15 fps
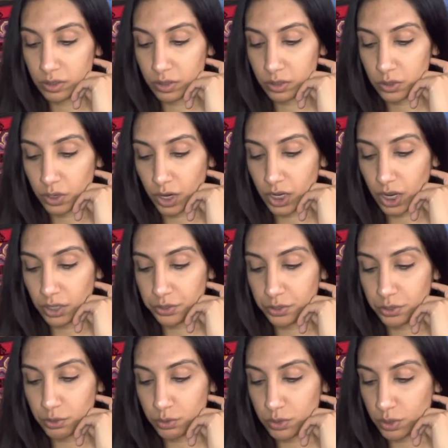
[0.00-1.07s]
Try not to
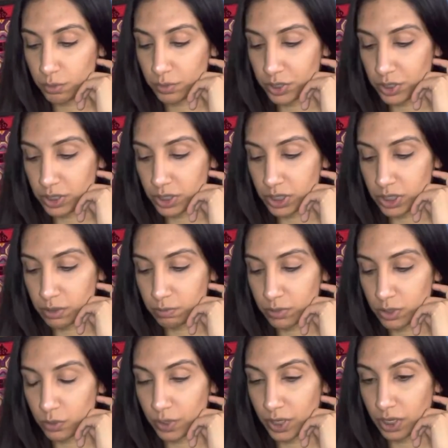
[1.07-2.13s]
do so much in this in
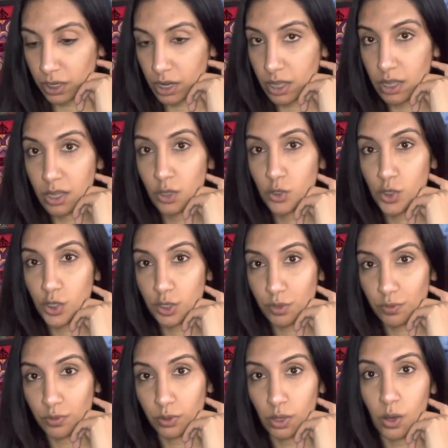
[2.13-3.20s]
between.
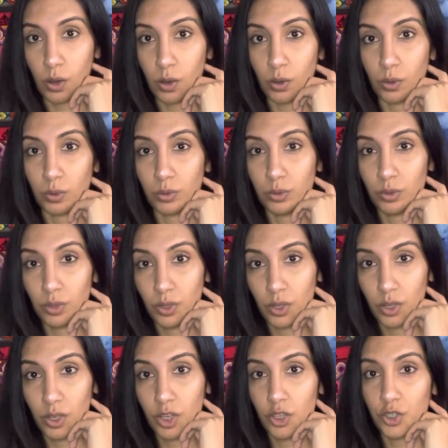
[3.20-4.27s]
Just flow
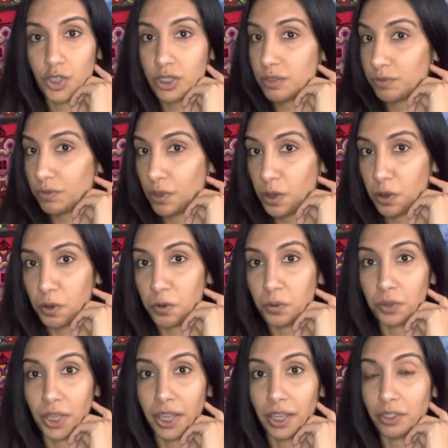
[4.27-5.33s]
just flow.
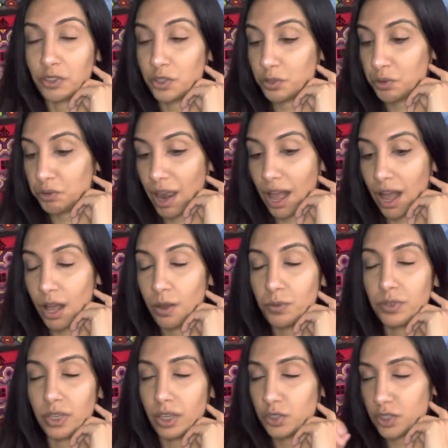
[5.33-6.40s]
Okay, just
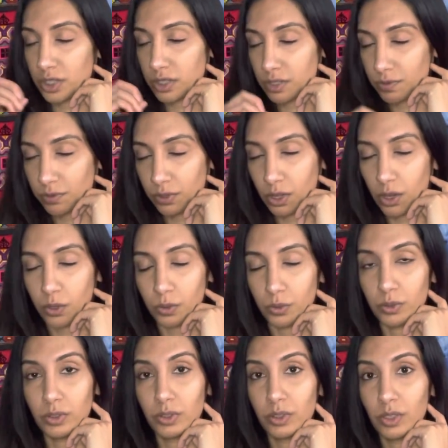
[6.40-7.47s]
ground and just
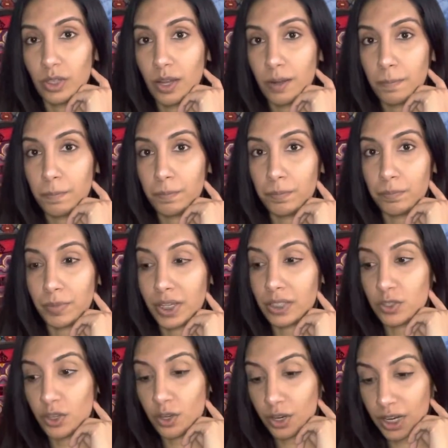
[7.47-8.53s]
flow
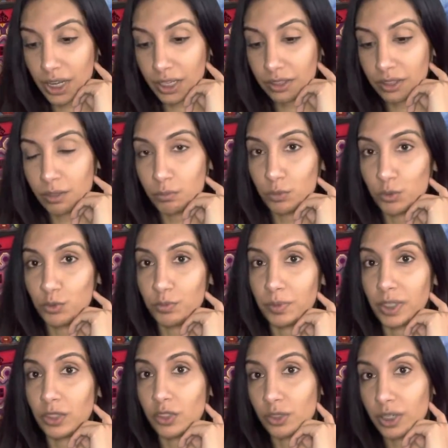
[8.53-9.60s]
because you're in the
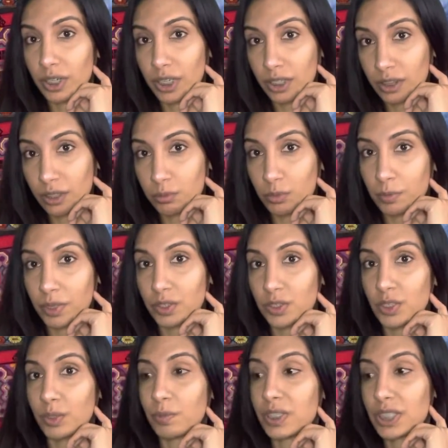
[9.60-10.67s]
movement, you're in the
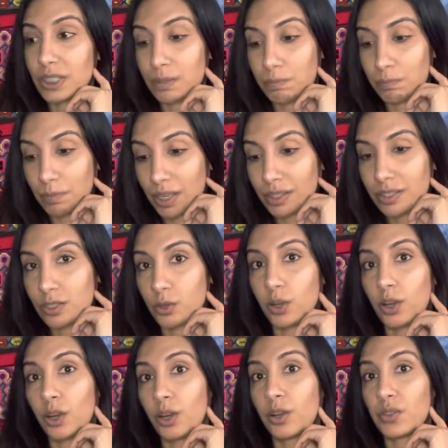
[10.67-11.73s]
momentum. This is meant to
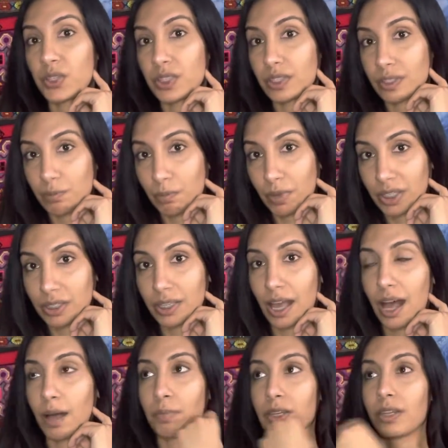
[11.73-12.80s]
occur, this is meant to
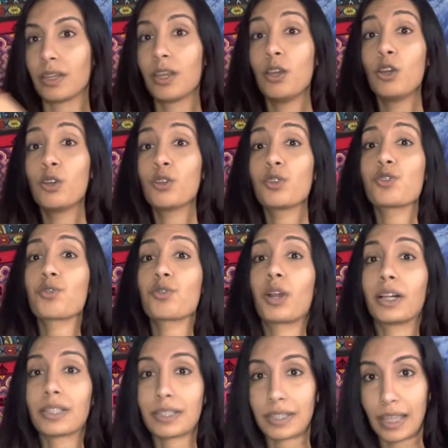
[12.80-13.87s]
happen.
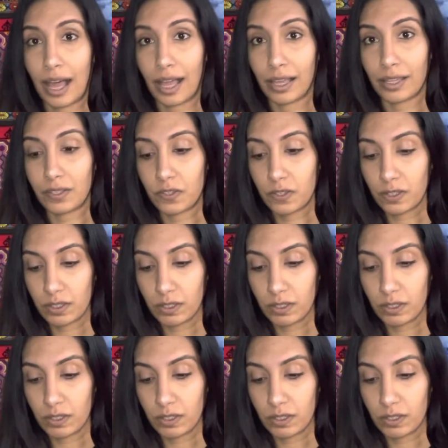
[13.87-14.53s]
Trust that.